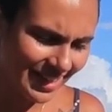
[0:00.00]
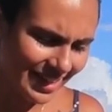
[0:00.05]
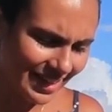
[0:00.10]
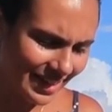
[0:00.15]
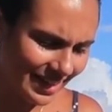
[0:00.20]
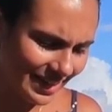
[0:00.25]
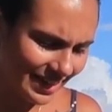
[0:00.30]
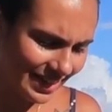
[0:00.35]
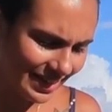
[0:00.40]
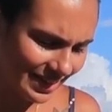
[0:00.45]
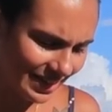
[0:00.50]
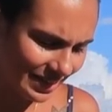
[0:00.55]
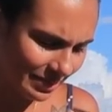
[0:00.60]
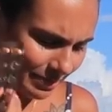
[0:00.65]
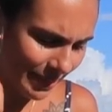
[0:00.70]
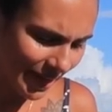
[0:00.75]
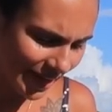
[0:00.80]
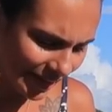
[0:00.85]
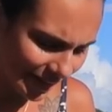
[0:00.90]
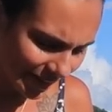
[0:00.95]
Uh,
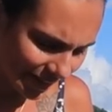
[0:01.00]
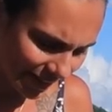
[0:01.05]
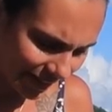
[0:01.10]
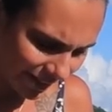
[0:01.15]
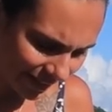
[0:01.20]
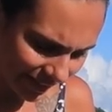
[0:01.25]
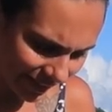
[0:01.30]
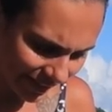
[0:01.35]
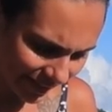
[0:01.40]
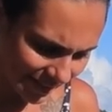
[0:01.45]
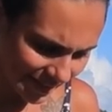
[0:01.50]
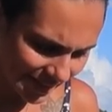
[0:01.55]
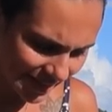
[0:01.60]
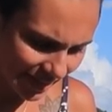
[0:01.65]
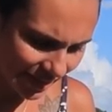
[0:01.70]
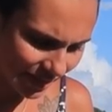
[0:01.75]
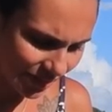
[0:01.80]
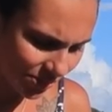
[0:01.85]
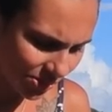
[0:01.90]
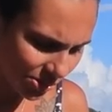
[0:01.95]
painkillers
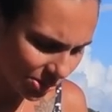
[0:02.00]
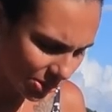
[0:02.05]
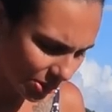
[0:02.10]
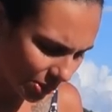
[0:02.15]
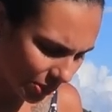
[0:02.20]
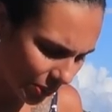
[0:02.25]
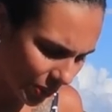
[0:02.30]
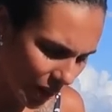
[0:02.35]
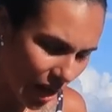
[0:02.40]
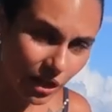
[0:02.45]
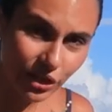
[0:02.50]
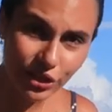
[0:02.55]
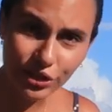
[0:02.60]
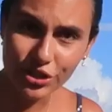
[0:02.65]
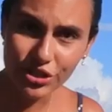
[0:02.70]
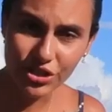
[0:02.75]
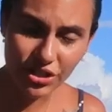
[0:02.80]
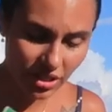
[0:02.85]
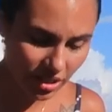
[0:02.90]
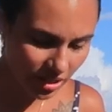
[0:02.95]
and also
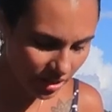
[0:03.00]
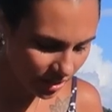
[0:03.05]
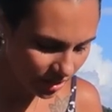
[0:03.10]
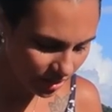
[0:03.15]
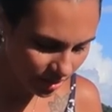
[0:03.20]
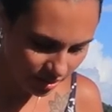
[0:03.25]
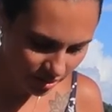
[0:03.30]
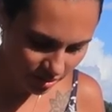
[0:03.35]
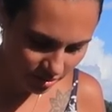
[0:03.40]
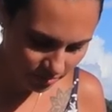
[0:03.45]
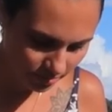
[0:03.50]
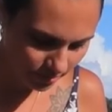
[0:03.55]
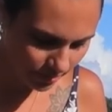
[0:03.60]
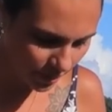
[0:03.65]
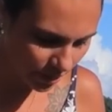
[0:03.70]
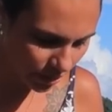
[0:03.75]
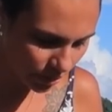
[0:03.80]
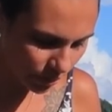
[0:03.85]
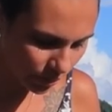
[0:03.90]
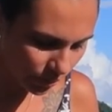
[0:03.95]
allergy
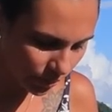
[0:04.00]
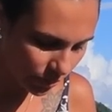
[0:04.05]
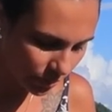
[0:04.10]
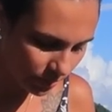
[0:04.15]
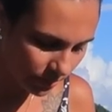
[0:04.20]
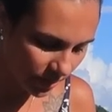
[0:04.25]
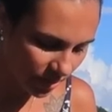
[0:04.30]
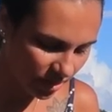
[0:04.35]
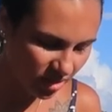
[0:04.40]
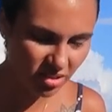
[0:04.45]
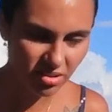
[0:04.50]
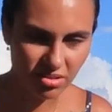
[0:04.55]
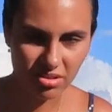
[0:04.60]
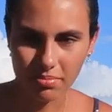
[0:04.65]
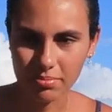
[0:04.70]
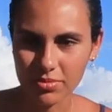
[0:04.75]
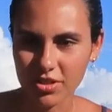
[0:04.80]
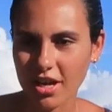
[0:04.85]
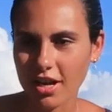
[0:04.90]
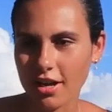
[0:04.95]
pills, because
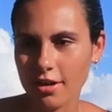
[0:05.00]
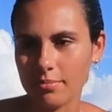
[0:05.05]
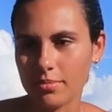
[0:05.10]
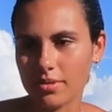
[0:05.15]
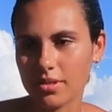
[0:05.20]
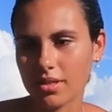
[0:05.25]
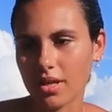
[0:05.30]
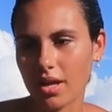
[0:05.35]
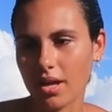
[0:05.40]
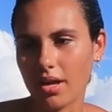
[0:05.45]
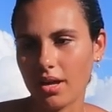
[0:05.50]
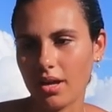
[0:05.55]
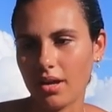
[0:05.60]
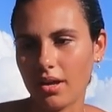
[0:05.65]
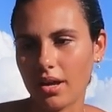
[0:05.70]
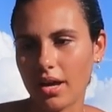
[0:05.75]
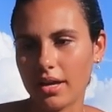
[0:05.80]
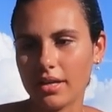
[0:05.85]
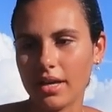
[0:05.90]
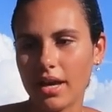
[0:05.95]
sometimes
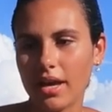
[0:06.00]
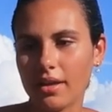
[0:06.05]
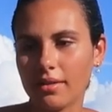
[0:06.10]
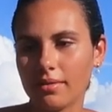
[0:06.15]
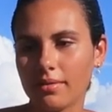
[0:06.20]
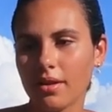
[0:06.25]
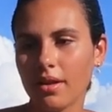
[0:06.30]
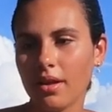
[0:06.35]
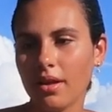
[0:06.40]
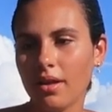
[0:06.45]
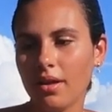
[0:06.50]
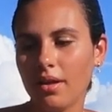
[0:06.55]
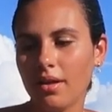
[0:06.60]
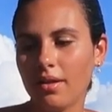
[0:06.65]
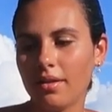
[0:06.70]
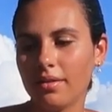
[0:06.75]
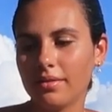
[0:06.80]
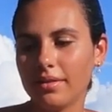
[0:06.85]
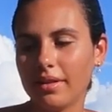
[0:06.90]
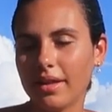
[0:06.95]
I, I get
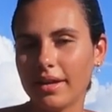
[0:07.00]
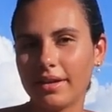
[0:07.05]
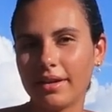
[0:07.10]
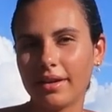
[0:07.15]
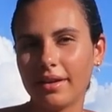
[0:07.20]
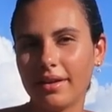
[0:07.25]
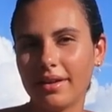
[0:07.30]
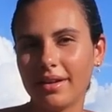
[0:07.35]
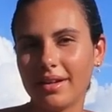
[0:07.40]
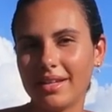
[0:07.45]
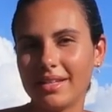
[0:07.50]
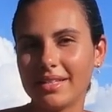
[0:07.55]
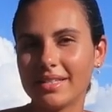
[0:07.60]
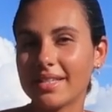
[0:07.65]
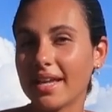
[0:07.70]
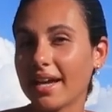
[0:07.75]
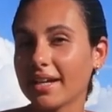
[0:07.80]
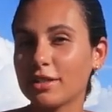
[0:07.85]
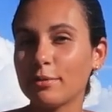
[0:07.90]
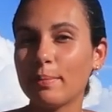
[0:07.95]
like an
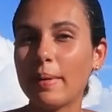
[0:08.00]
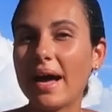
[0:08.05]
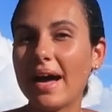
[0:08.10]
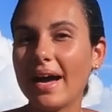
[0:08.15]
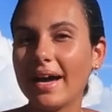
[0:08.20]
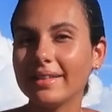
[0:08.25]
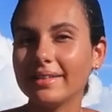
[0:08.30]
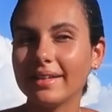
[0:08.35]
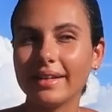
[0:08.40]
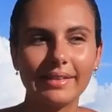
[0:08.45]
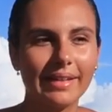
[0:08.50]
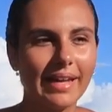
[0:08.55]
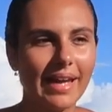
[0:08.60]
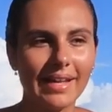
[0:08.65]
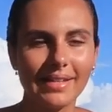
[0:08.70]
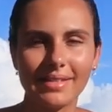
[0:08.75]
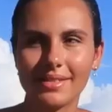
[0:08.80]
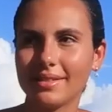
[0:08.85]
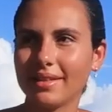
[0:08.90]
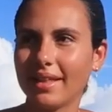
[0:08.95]
insect bite that
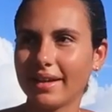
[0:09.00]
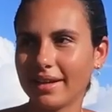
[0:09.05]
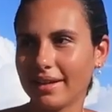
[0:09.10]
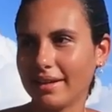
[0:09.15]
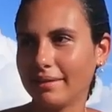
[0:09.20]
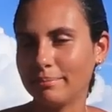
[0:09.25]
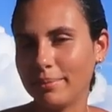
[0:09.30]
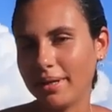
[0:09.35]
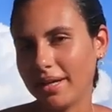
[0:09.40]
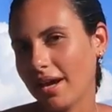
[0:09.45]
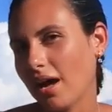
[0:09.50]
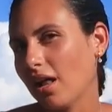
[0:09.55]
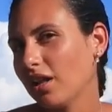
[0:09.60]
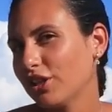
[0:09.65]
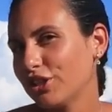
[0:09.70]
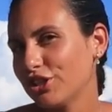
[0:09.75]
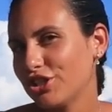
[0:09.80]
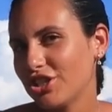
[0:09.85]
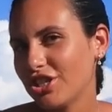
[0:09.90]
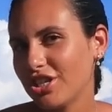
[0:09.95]
gets like a big
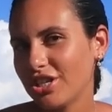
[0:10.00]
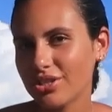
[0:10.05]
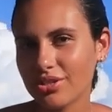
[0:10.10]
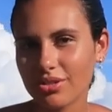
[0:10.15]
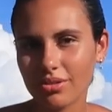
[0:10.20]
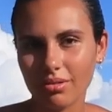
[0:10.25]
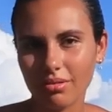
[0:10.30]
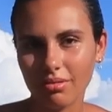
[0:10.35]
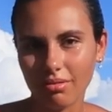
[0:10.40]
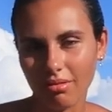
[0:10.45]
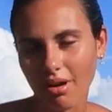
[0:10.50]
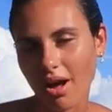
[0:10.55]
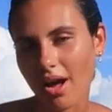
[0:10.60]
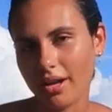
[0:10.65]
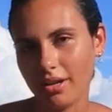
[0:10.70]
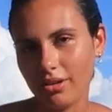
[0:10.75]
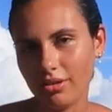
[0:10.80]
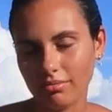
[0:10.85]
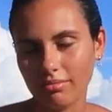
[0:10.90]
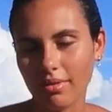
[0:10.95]
allergy, so
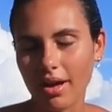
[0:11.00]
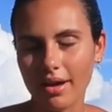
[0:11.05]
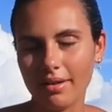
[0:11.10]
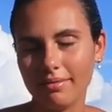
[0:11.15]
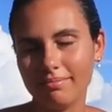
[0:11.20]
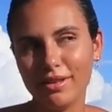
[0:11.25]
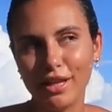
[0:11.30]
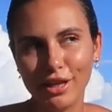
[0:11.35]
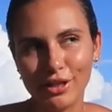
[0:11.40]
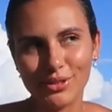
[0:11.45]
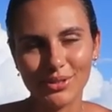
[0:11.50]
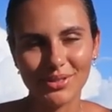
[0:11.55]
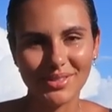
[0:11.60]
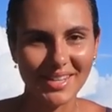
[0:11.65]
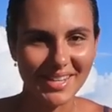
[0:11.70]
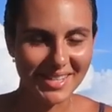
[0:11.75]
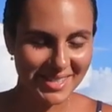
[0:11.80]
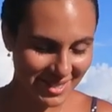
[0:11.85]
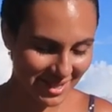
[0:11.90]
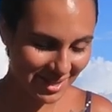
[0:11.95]
I, I need to
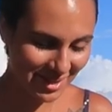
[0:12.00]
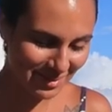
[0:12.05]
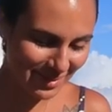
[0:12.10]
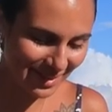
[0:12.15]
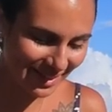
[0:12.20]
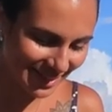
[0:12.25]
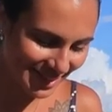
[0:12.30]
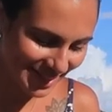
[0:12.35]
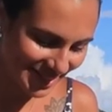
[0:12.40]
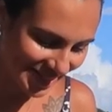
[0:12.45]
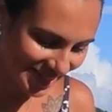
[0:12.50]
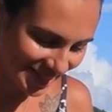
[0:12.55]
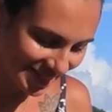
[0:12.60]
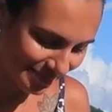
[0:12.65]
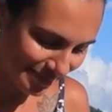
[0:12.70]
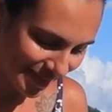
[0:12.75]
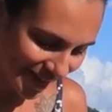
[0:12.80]
take some allergy